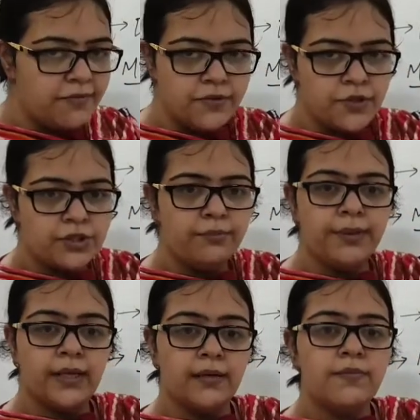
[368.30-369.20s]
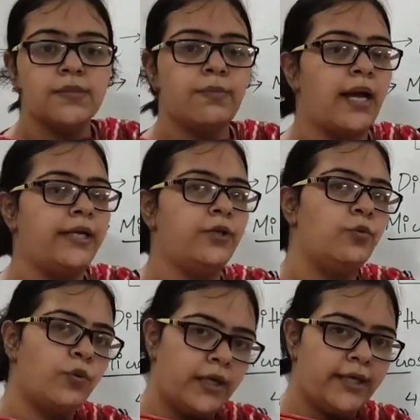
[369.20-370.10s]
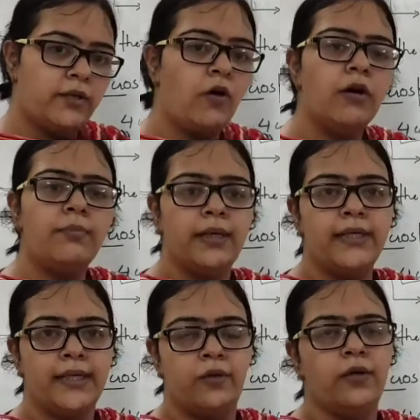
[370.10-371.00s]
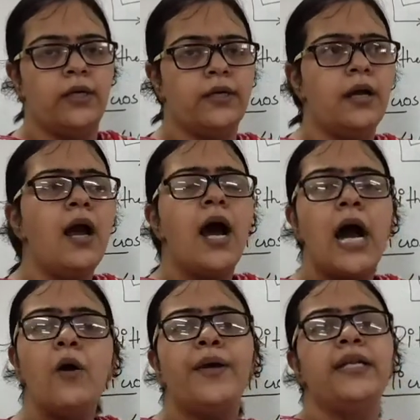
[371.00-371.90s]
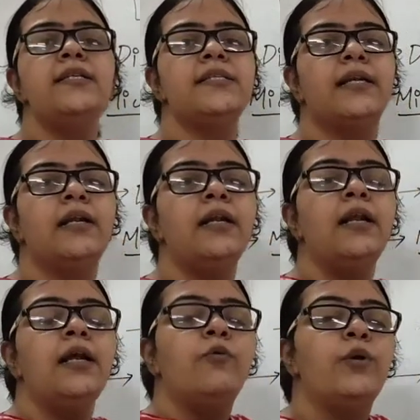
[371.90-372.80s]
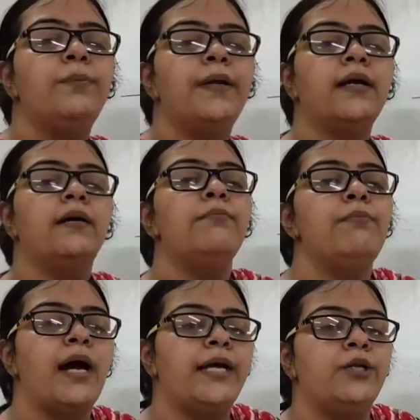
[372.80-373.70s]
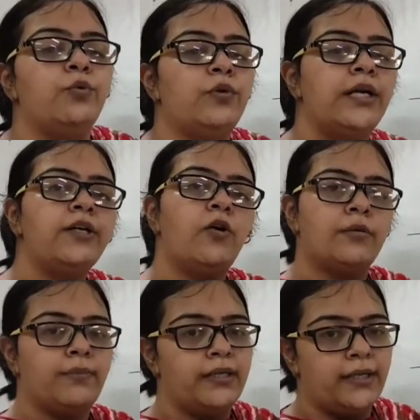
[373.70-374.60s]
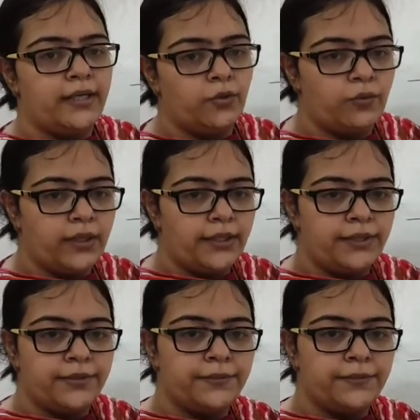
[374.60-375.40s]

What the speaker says: division becomes binucleate or multinucleate? How any cell will become binucleate or multinucleate?